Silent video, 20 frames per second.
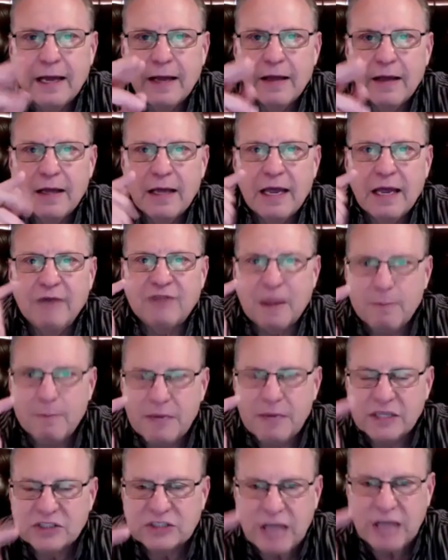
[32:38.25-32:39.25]
If they
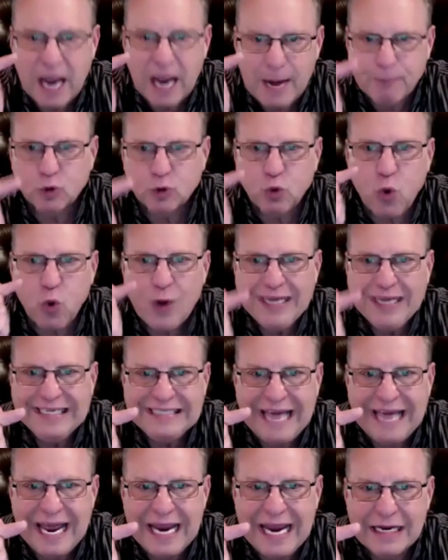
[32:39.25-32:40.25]
miss the April 20
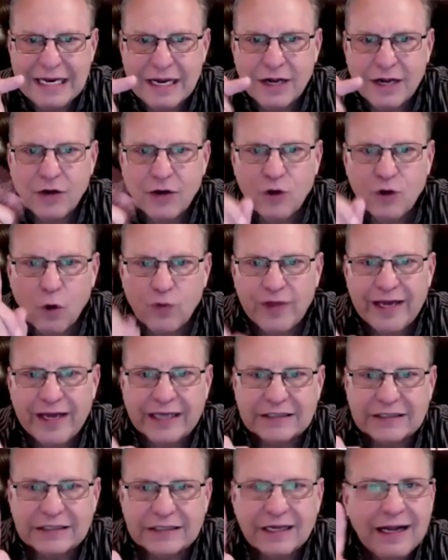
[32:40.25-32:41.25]
date, know
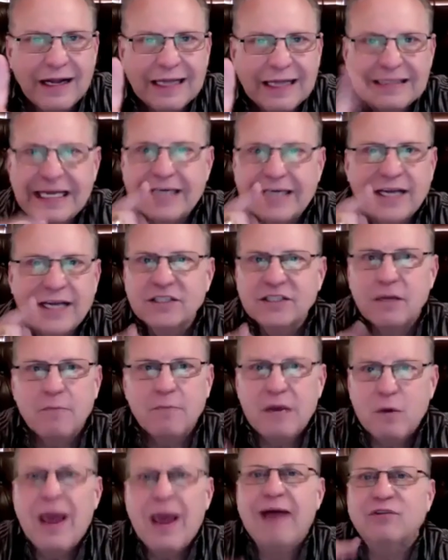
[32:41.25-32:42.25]
this. That doesn't mean
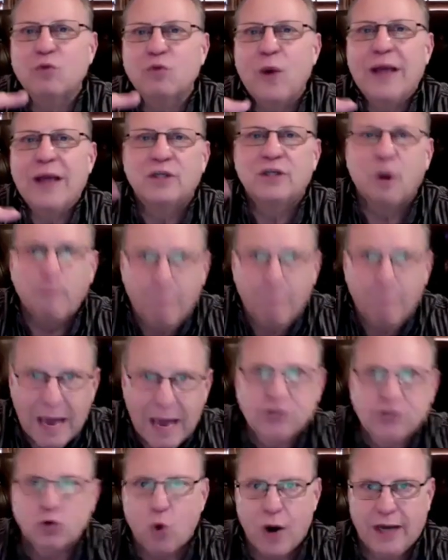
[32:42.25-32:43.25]
we have to wait till May
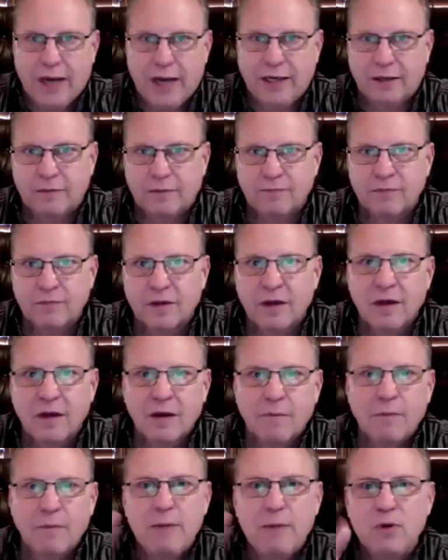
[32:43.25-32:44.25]
20.
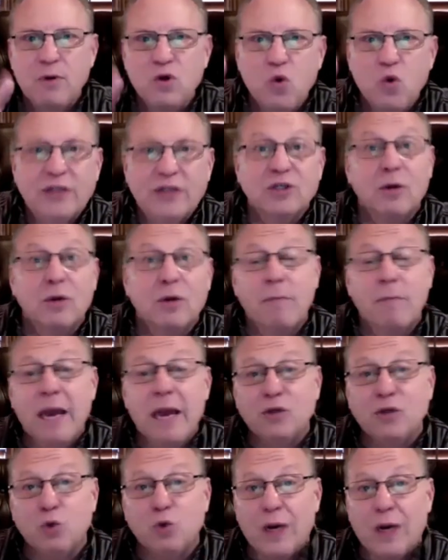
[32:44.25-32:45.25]
Maybe you wait till May
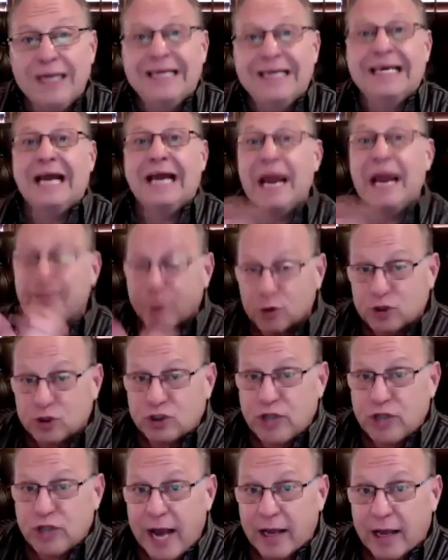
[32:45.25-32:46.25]
20 to get April's
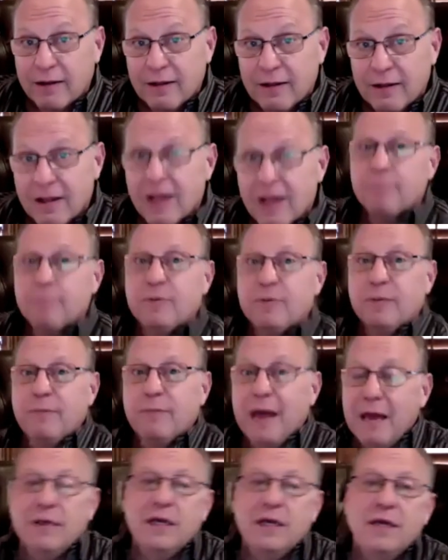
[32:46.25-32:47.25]
check, but
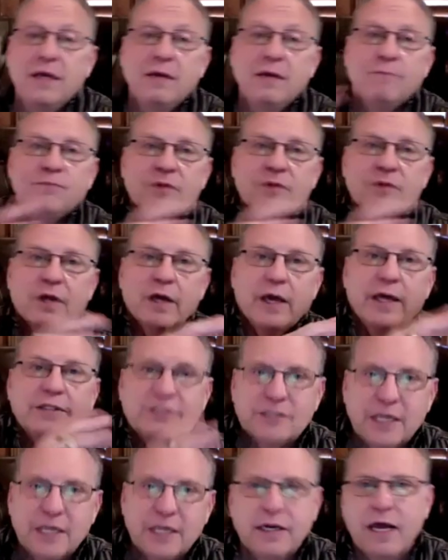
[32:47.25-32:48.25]
maybe it's
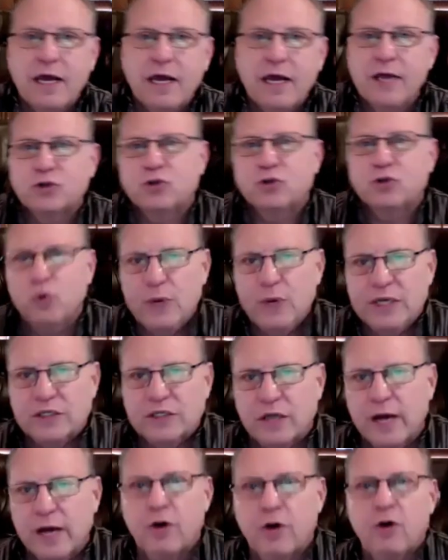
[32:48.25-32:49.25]
10 days or 2 weeks
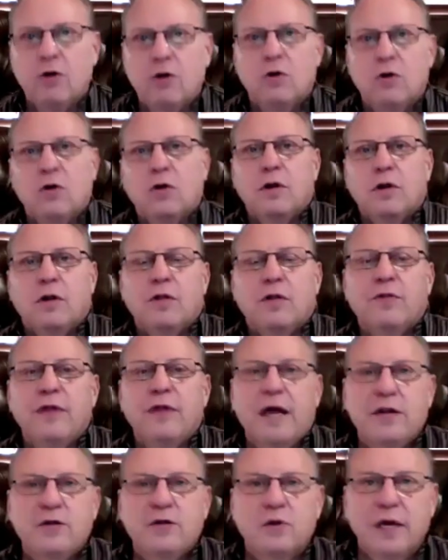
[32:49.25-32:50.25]
later that
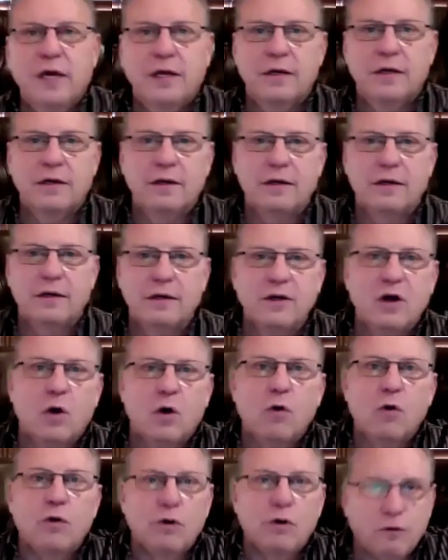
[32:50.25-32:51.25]
you get, you
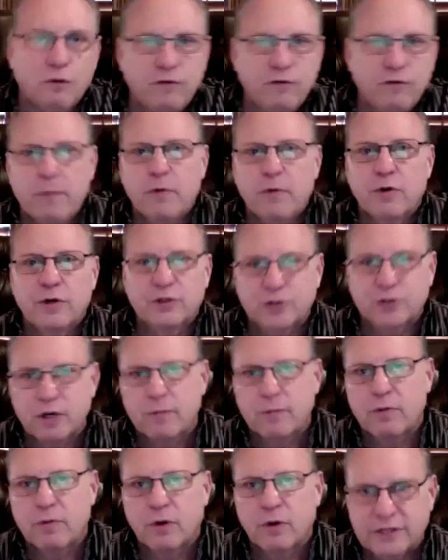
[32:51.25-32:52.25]
know, November,
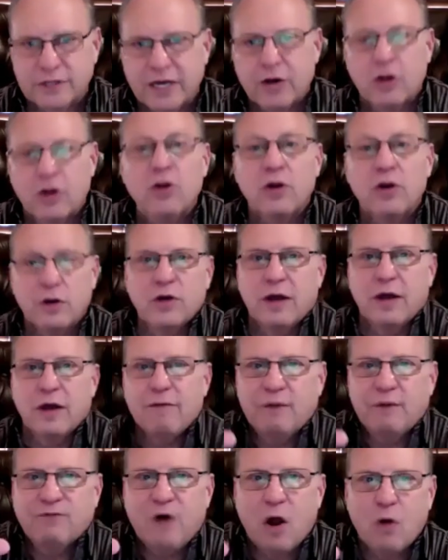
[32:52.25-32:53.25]
December, etc.
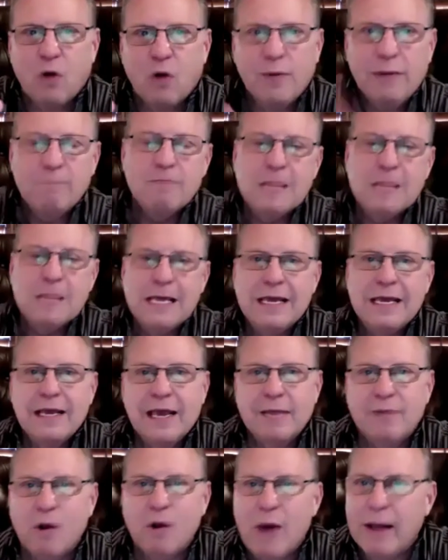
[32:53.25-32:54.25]
Everybody follow me? And
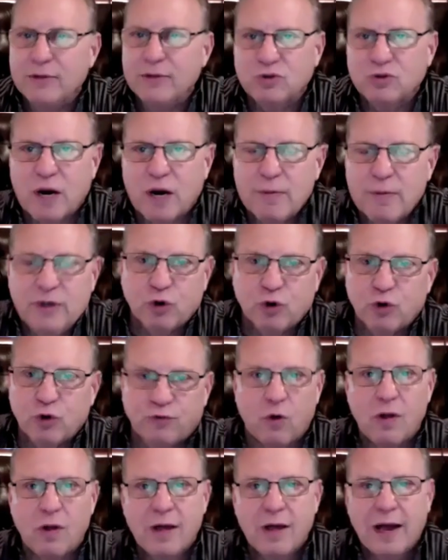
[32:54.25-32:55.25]
by the way, I'm just trying to be
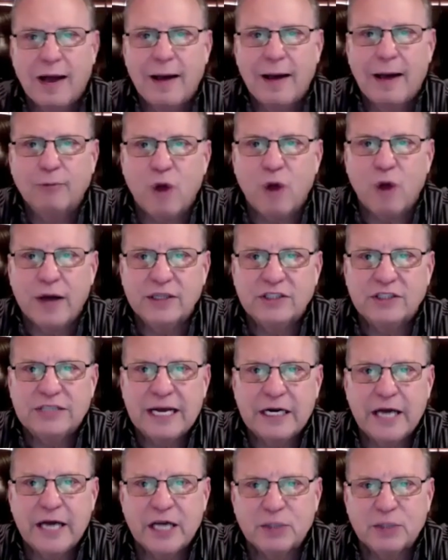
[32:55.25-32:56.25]
truthful. I'm trying to set
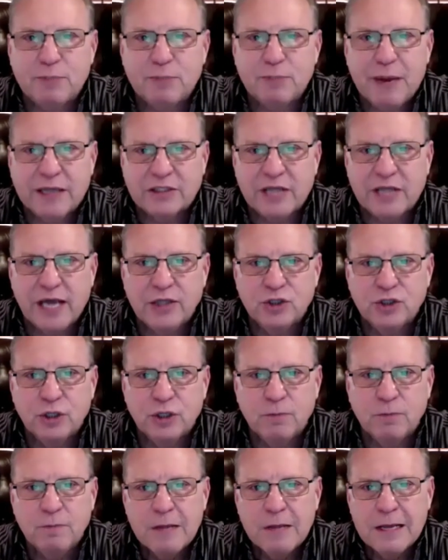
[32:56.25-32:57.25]
an
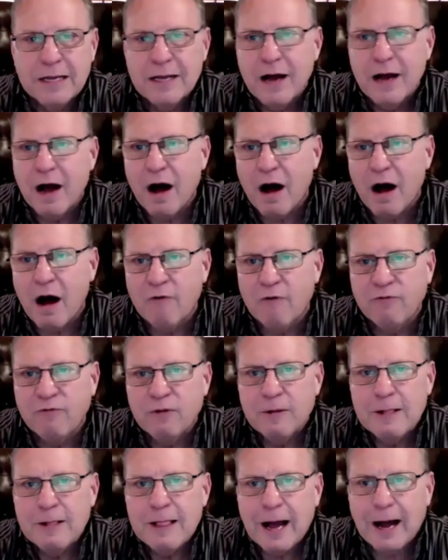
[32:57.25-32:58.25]
expectation of
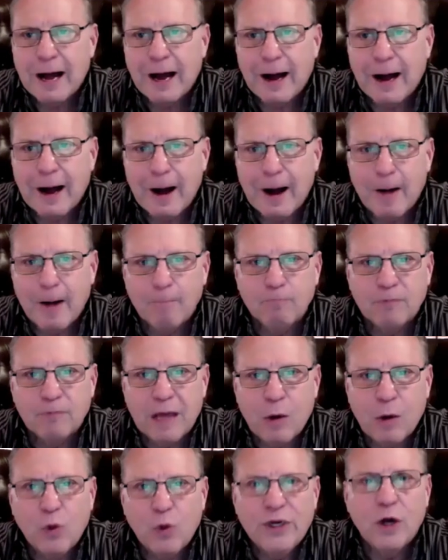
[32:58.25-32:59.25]

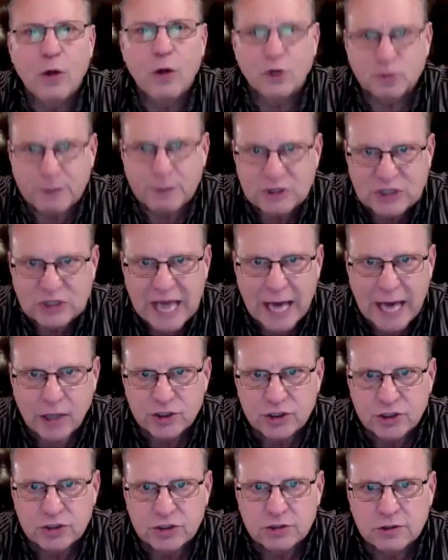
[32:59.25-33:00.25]
we know there's been
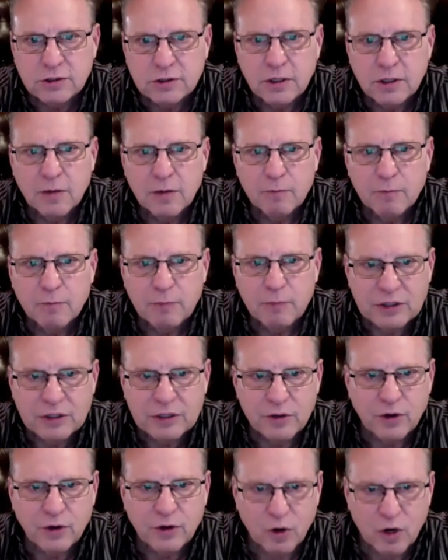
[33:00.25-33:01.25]
challenges, but
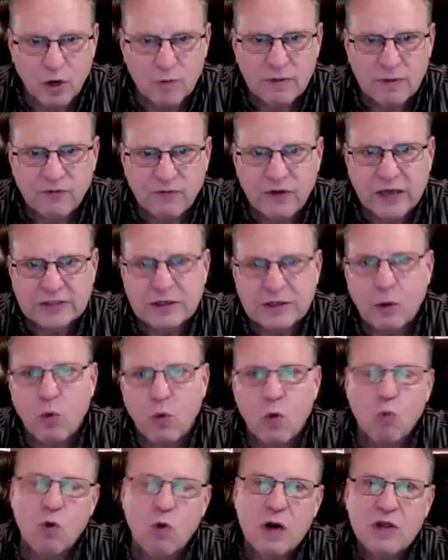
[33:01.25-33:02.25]
they're going to be fixed. Now,
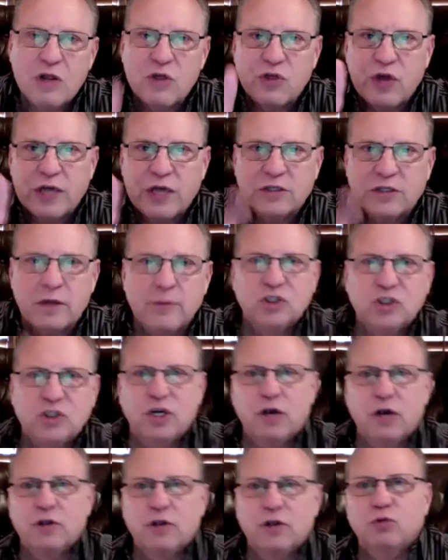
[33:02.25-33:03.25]
one of the things, let me just
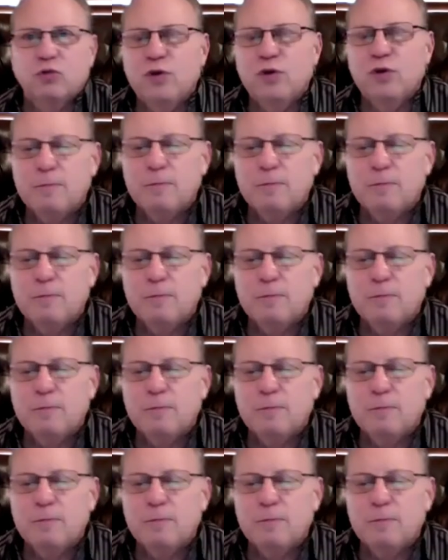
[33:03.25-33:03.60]
share this with you.